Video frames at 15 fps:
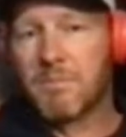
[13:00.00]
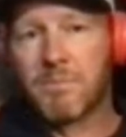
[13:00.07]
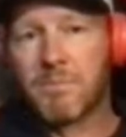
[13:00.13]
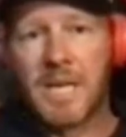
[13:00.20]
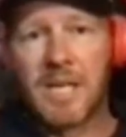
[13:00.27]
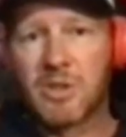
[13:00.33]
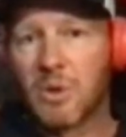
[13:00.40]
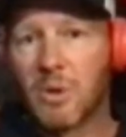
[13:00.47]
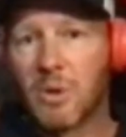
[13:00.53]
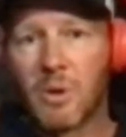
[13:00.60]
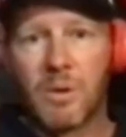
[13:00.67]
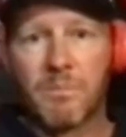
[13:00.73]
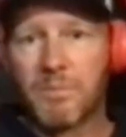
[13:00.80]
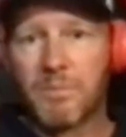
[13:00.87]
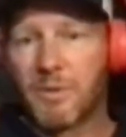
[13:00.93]
being
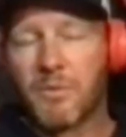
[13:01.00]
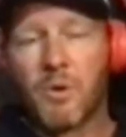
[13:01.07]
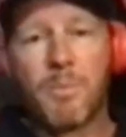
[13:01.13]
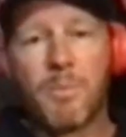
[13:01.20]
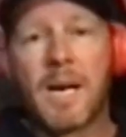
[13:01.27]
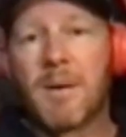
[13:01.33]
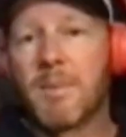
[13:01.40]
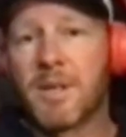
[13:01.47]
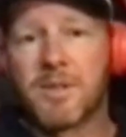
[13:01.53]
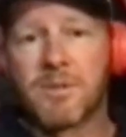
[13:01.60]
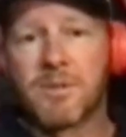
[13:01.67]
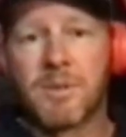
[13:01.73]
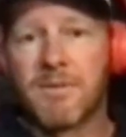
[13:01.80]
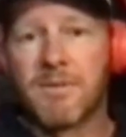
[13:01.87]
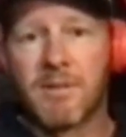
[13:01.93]
taught before paramotors
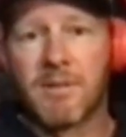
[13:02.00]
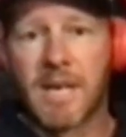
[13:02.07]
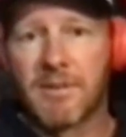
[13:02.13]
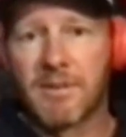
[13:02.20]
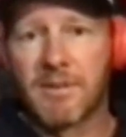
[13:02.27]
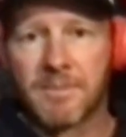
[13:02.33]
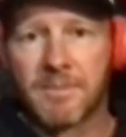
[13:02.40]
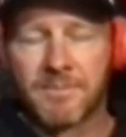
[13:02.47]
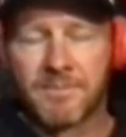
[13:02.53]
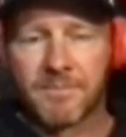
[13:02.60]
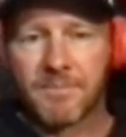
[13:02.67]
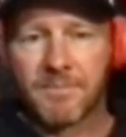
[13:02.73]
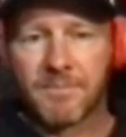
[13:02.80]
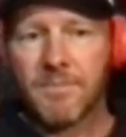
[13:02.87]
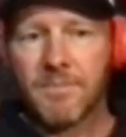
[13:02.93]
were even around.
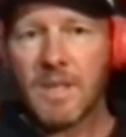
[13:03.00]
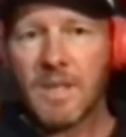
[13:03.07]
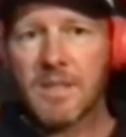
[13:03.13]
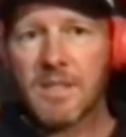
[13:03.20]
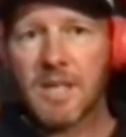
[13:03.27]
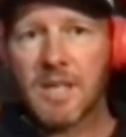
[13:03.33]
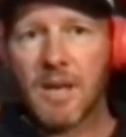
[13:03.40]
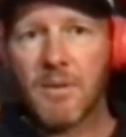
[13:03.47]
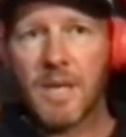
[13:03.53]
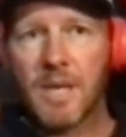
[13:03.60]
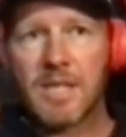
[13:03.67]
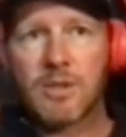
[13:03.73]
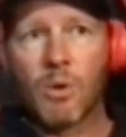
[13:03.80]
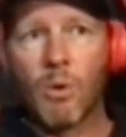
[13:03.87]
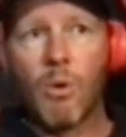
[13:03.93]
So
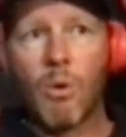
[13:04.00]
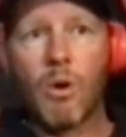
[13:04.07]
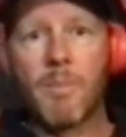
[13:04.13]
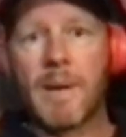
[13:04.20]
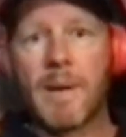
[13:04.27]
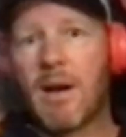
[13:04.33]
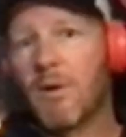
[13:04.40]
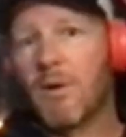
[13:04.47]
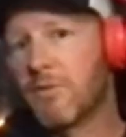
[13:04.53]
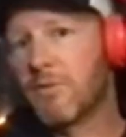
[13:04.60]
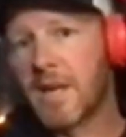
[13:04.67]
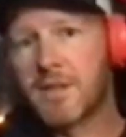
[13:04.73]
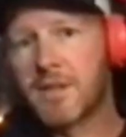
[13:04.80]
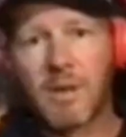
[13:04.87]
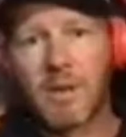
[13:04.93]
it's all about
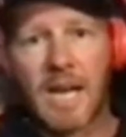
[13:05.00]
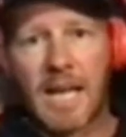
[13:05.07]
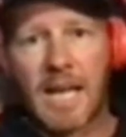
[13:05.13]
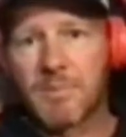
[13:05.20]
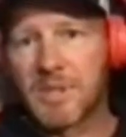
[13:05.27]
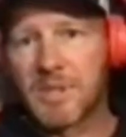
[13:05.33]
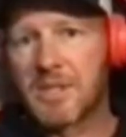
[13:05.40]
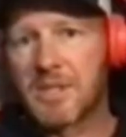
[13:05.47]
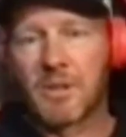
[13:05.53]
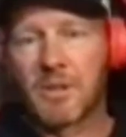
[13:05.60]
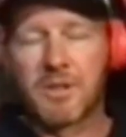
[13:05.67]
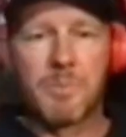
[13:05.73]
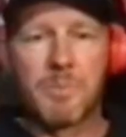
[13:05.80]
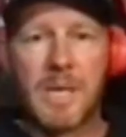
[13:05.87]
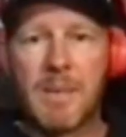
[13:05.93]
frontal collapses on
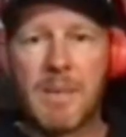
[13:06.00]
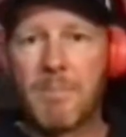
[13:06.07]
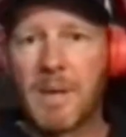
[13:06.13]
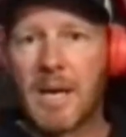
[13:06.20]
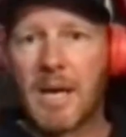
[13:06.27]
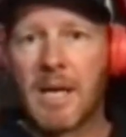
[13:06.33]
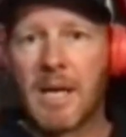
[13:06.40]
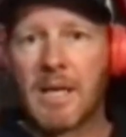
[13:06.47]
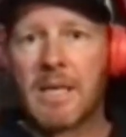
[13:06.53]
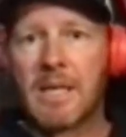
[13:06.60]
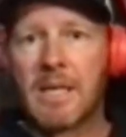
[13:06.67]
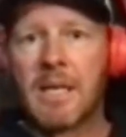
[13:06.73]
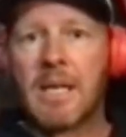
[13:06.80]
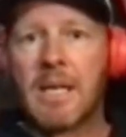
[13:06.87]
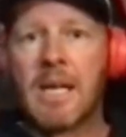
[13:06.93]
speed bar,
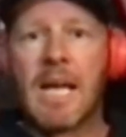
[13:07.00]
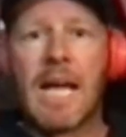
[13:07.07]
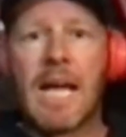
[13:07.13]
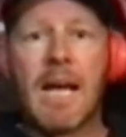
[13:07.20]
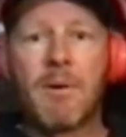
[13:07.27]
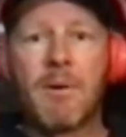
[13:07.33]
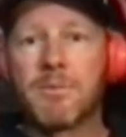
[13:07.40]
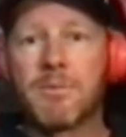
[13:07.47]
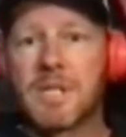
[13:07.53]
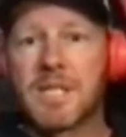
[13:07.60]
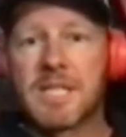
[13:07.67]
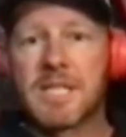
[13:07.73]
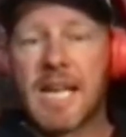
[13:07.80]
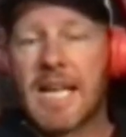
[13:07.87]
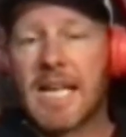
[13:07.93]
how to
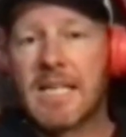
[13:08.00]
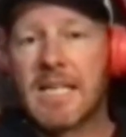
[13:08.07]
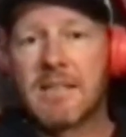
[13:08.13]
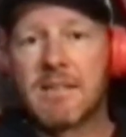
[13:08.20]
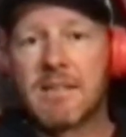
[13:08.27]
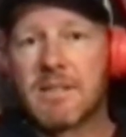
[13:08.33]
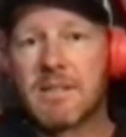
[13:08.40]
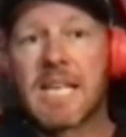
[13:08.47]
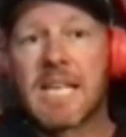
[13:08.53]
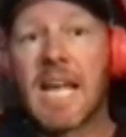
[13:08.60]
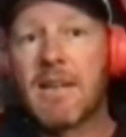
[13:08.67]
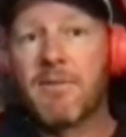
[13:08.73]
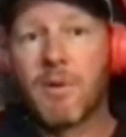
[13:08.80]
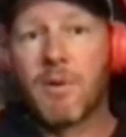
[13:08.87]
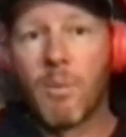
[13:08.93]
stay
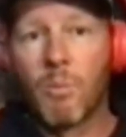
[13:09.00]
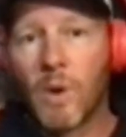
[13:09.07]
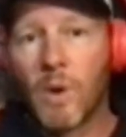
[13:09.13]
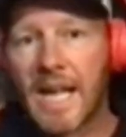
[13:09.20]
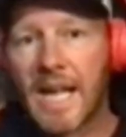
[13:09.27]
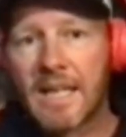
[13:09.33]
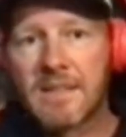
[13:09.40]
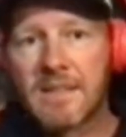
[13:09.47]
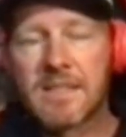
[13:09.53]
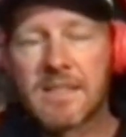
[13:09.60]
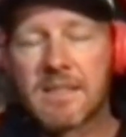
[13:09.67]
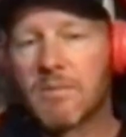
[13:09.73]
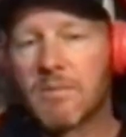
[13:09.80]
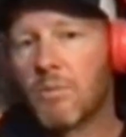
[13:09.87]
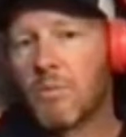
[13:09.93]
safe on wings,
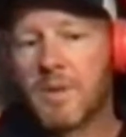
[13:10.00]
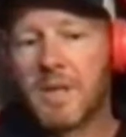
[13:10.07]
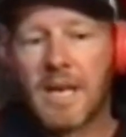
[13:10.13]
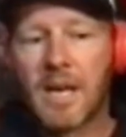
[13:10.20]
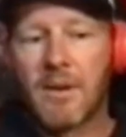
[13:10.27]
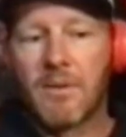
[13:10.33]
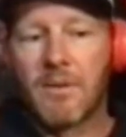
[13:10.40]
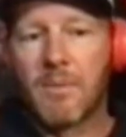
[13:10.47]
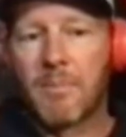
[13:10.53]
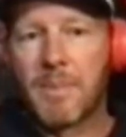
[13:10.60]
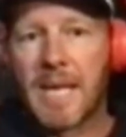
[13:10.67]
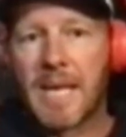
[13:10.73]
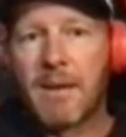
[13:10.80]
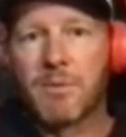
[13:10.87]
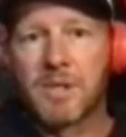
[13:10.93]
you know, be
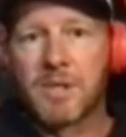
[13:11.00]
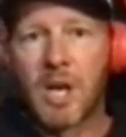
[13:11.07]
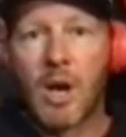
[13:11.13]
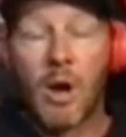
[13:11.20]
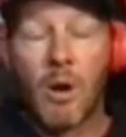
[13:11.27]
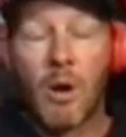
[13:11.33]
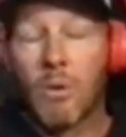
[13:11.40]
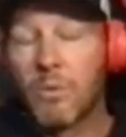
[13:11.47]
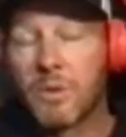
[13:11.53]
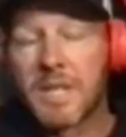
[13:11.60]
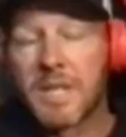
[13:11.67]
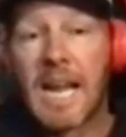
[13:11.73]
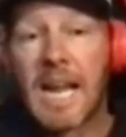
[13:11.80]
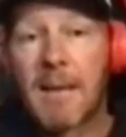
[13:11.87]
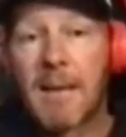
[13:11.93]
able to hold
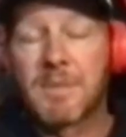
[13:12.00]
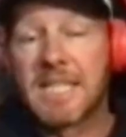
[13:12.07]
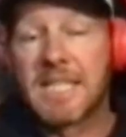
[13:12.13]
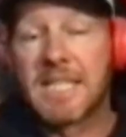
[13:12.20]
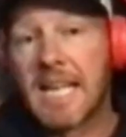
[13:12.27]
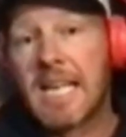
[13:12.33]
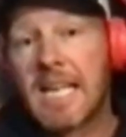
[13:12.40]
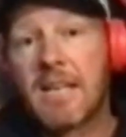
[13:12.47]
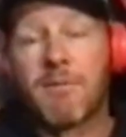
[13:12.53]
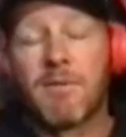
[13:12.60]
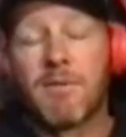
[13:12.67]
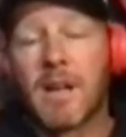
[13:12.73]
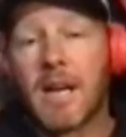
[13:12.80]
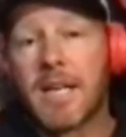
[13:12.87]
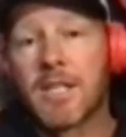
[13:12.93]
collapses in and
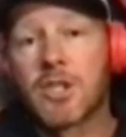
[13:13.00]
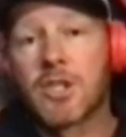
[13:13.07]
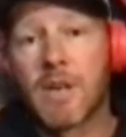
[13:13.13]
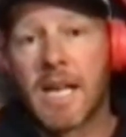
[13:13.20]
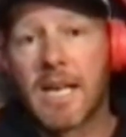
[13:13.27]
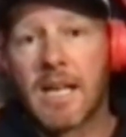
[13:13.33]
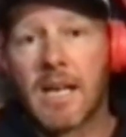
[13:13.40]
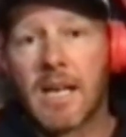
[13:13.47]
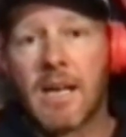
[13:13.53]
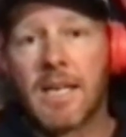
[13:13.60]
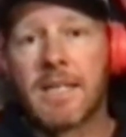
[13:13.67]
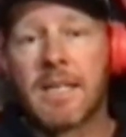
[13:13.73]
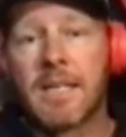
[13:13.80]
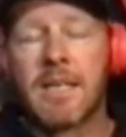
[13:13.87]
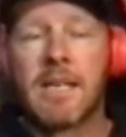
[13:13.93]
fly in a straight
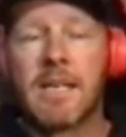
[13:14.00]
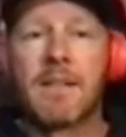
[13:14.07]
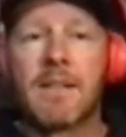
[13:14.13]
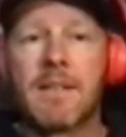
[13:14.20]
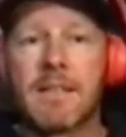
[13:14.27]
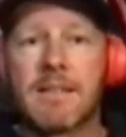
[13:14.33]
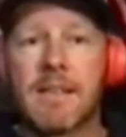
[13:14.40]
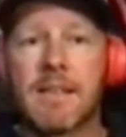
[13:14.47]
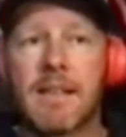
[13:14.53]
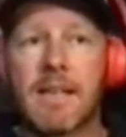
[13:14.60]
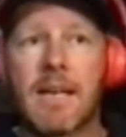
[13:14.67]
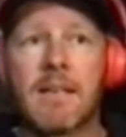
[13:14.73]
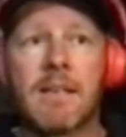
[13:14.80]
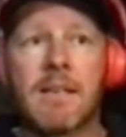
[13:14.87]
line and things like that.